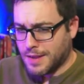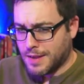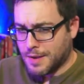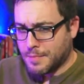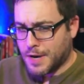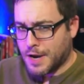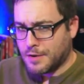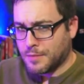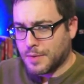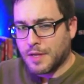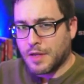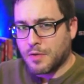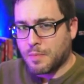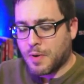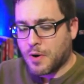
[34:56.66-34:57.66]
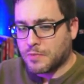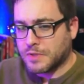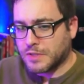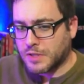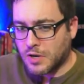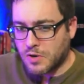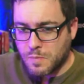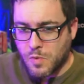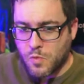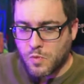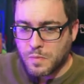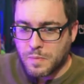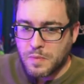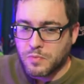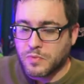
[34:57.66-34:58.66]
But anyway, the other part was Thunderbolt,
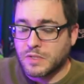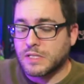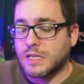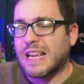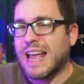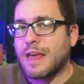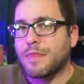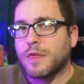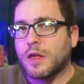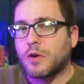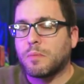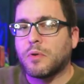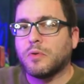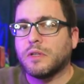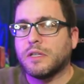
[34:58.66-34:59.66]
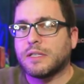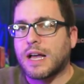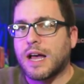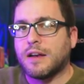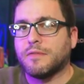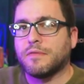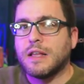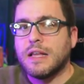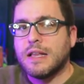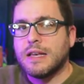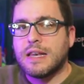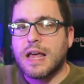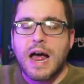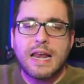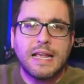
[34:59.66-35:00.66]
where people would say, yeah, Thunderbolt is kind of
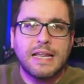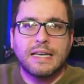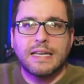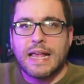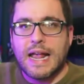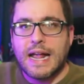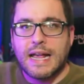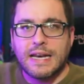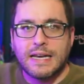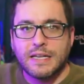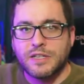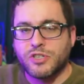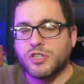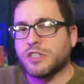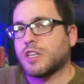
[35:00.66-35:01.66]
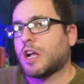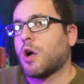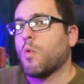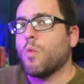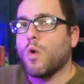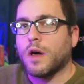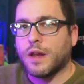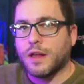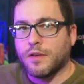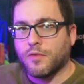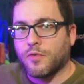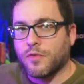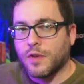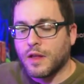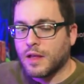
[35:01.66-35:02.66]
not in canon. It's just like a what
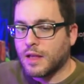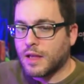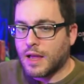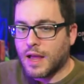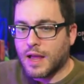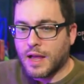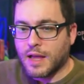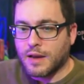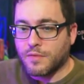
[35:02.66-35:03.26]
if. And